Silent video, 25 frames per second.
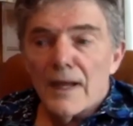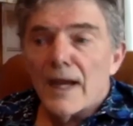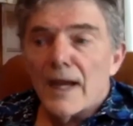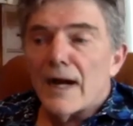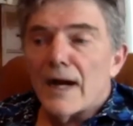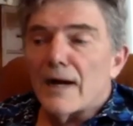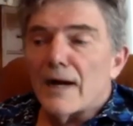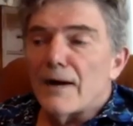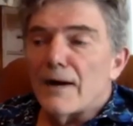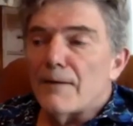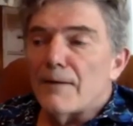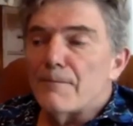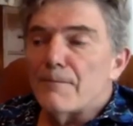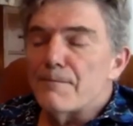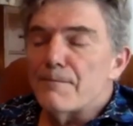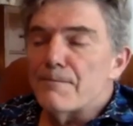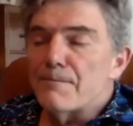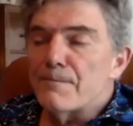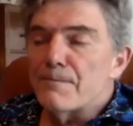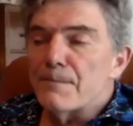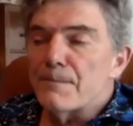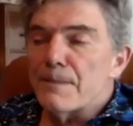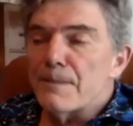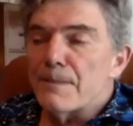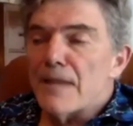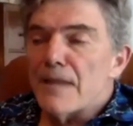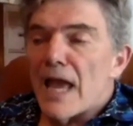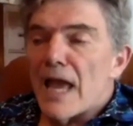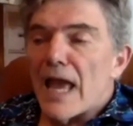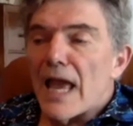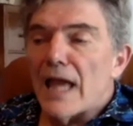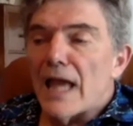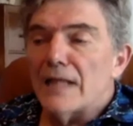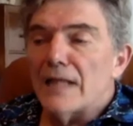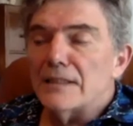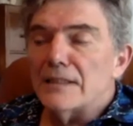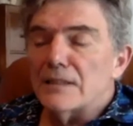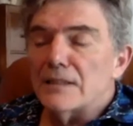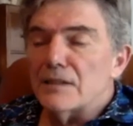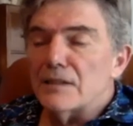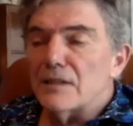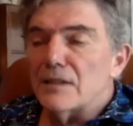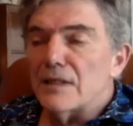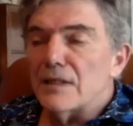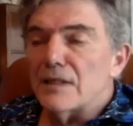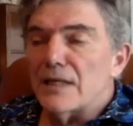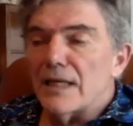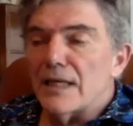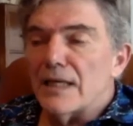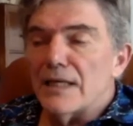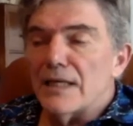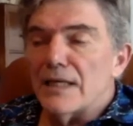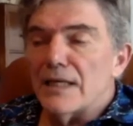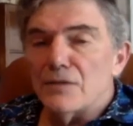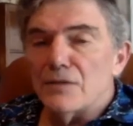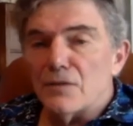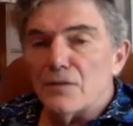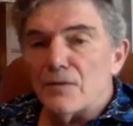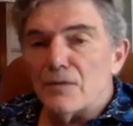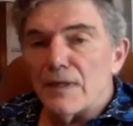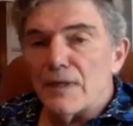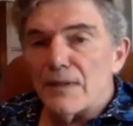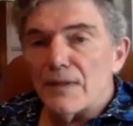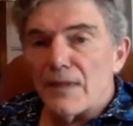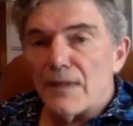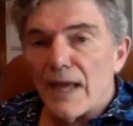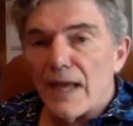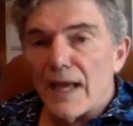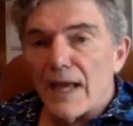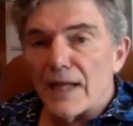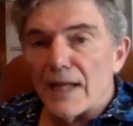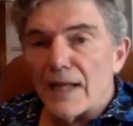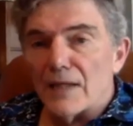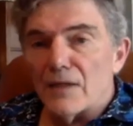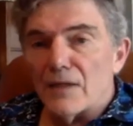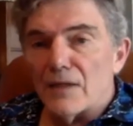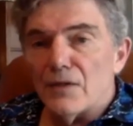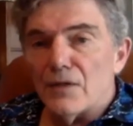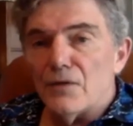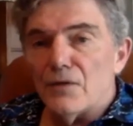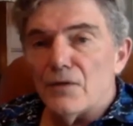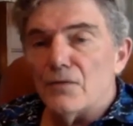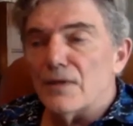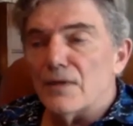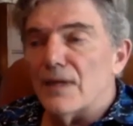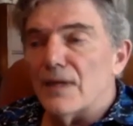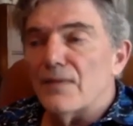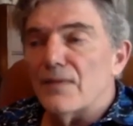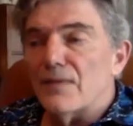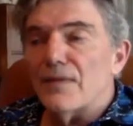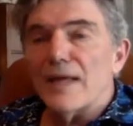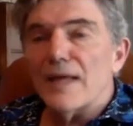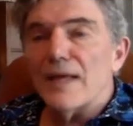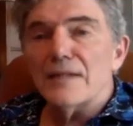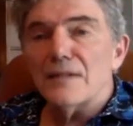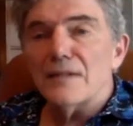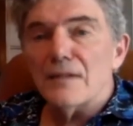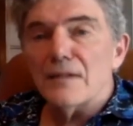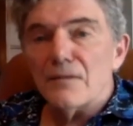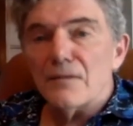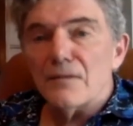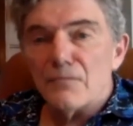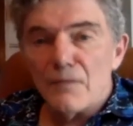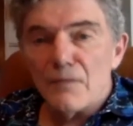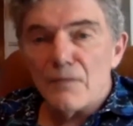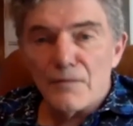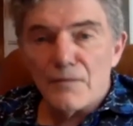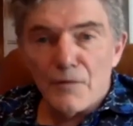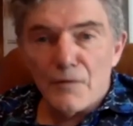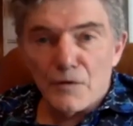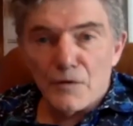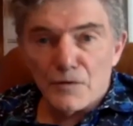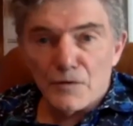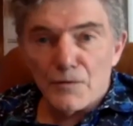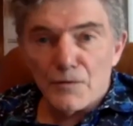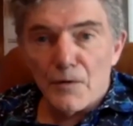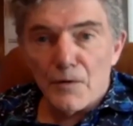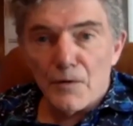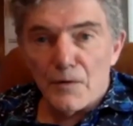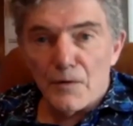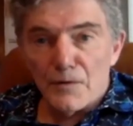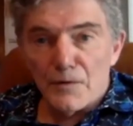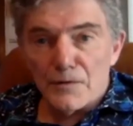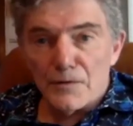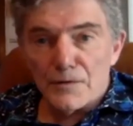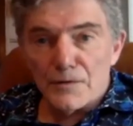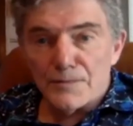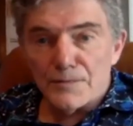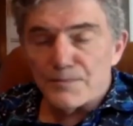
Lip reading: And in doing that, you can then reverse roles,